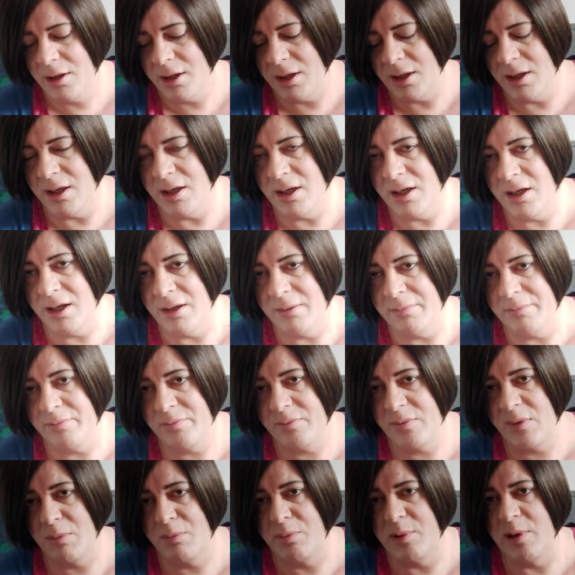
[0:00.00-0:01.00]

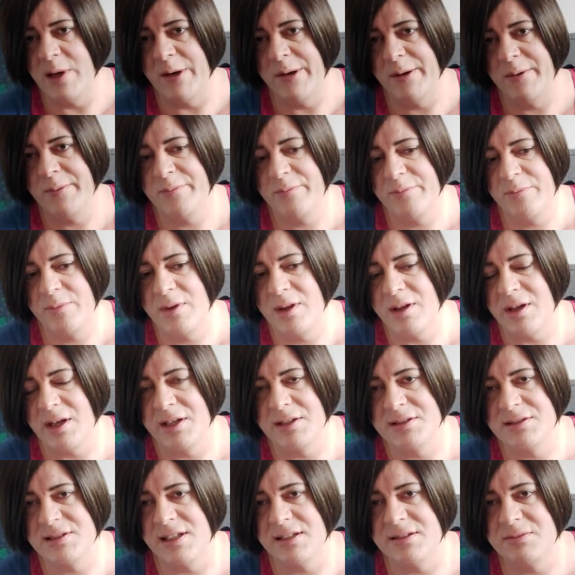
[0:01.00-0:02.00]
But like I
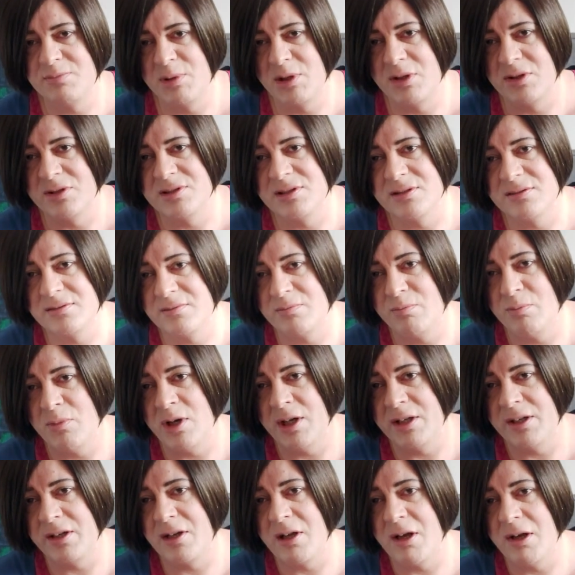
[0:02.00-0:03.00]
said, because
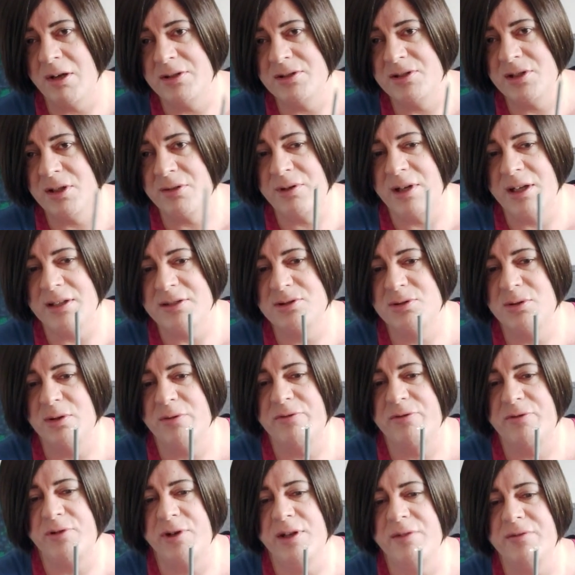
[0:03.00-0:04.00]
mine are going direct to a
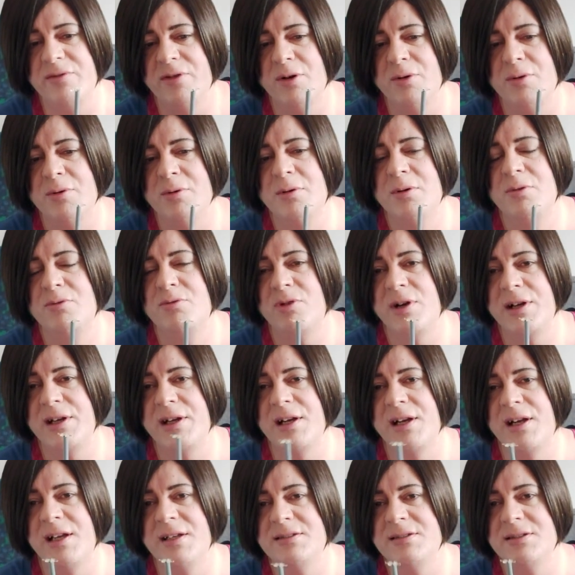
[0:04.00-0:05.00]
3-volt
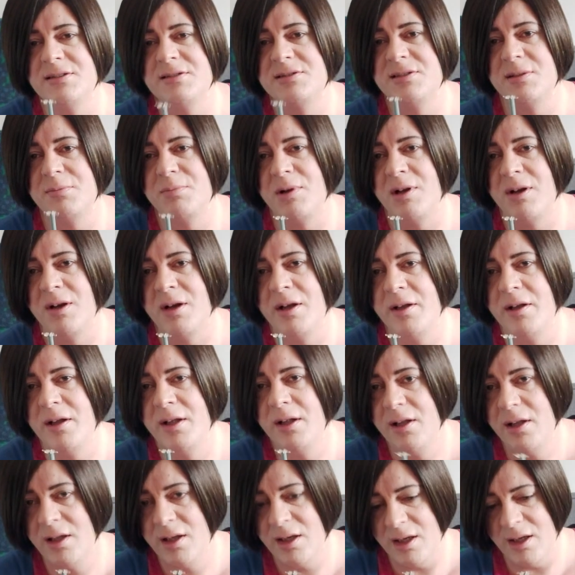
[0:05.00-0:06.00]
regulated supply,
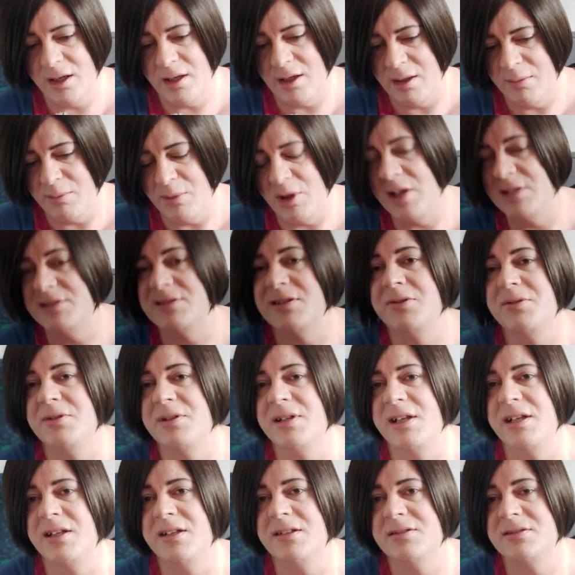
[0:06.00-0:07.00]
I don't
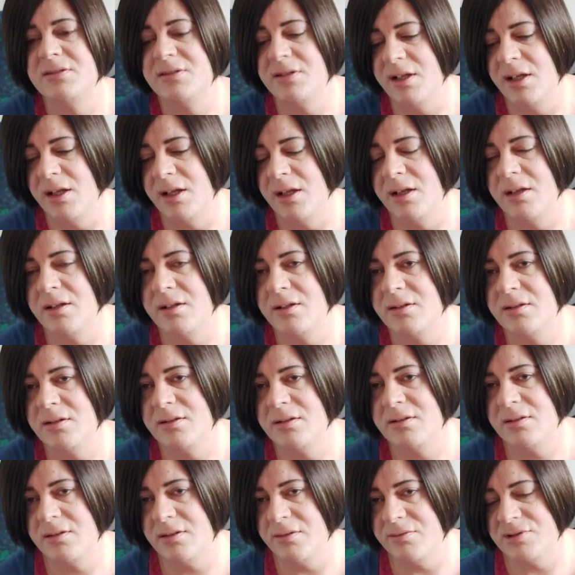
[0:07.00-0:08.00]
need the
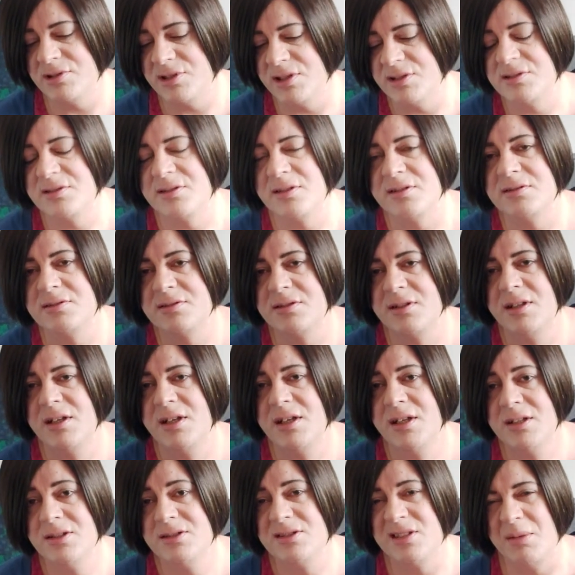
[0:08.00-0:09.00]
resistors.
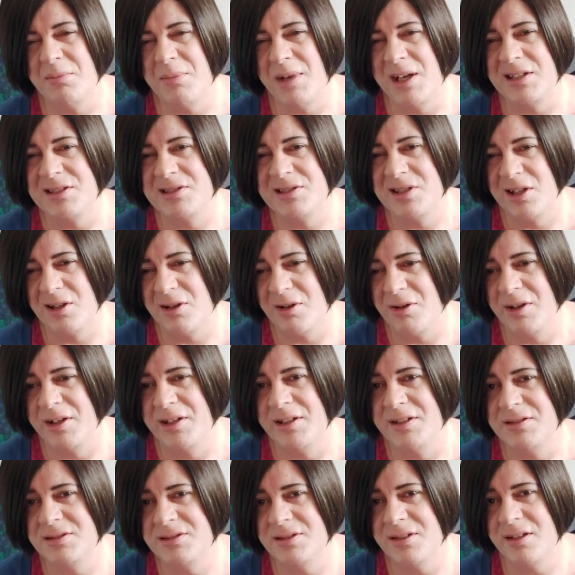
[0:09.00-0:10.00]
So it makes it a lot
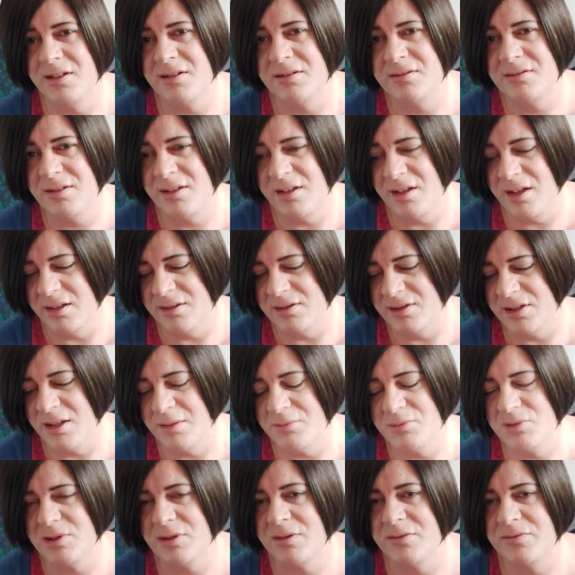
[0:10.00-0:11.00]
easier in
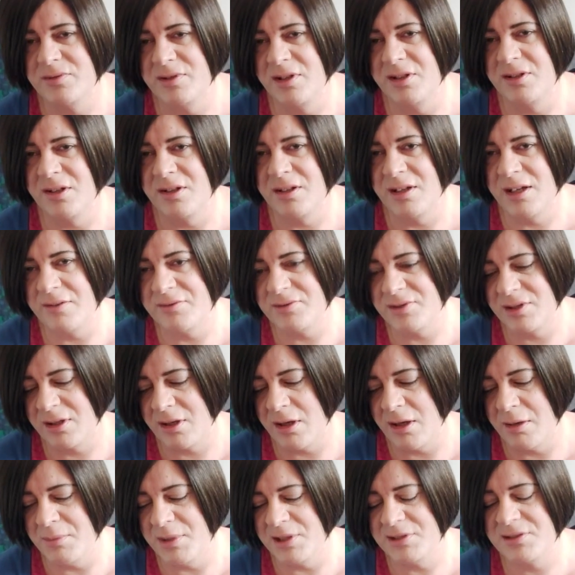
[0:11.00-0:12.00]
terms of you don't have to
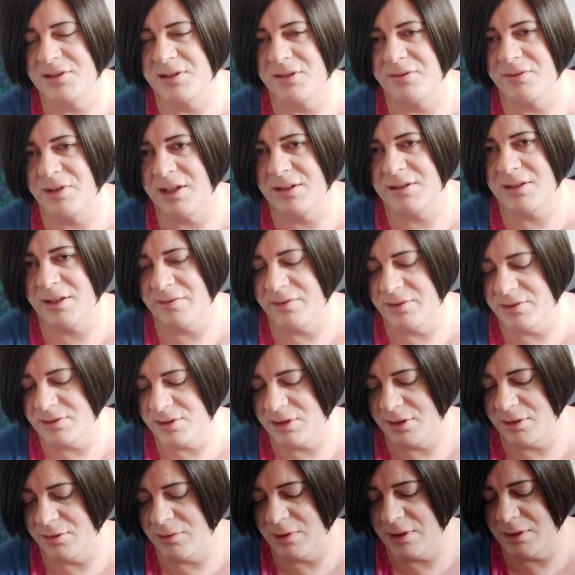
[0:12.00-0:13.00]
go messing around having
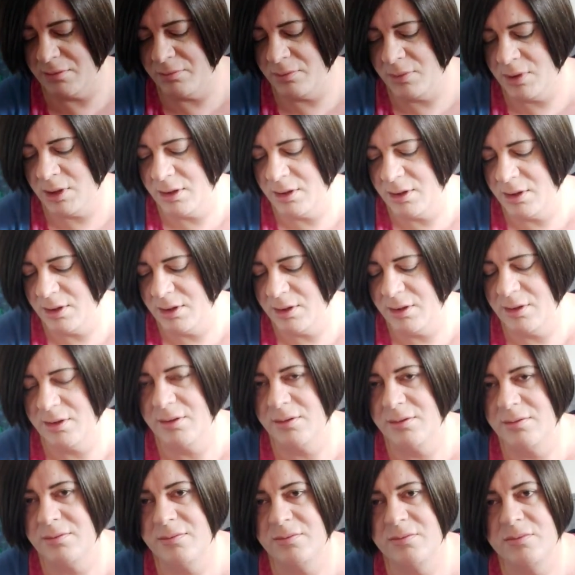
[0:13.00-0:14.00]
to
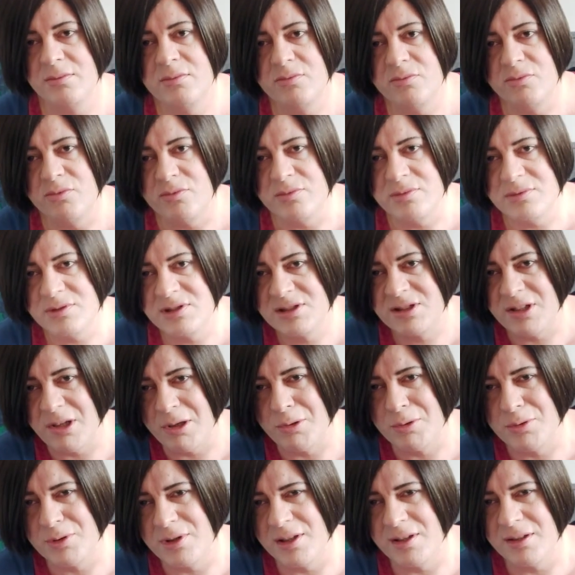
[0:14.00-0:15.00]

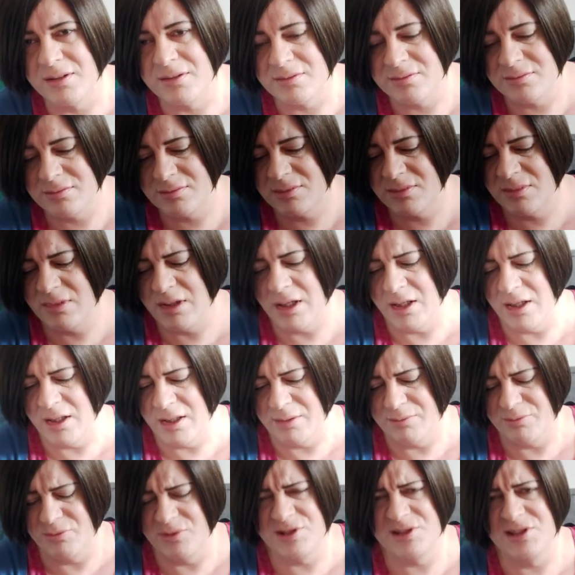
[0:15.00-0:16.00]
solder
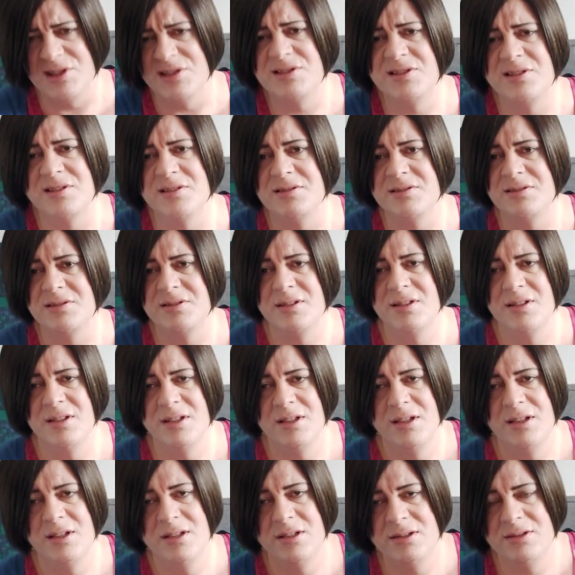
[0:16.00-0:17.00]
resistors
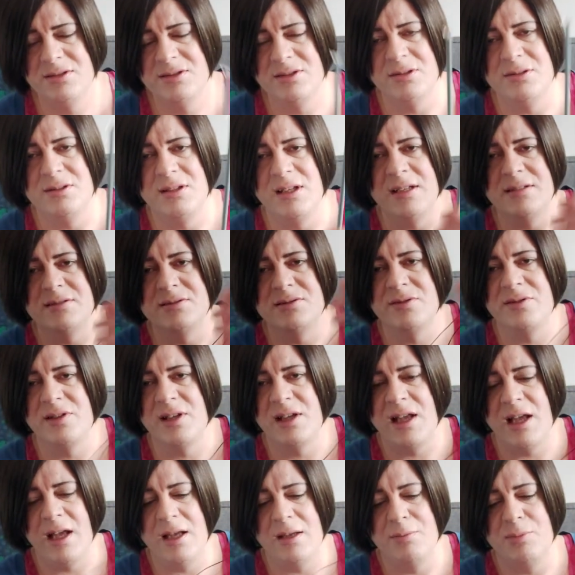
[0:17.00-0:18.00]
to the ends of the
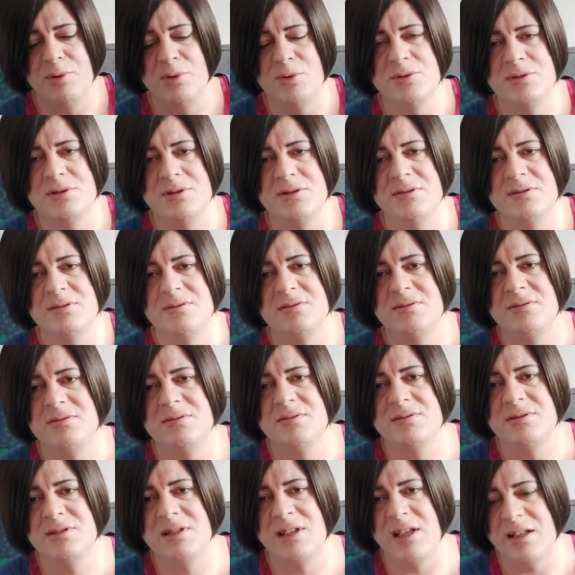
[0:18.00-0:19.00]
cables
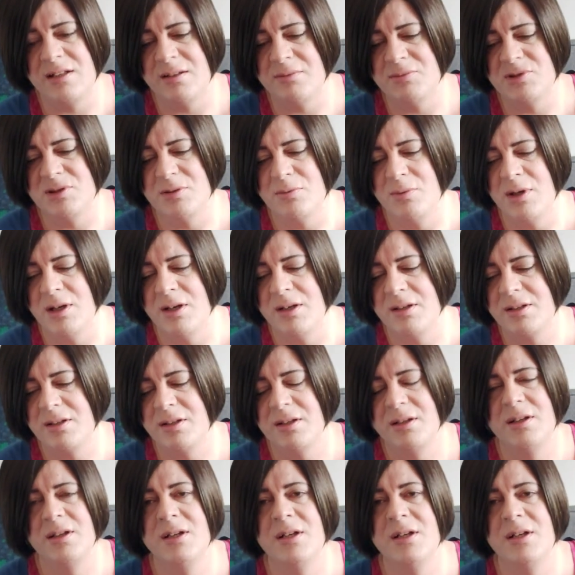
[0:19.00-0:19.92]
to get them to work.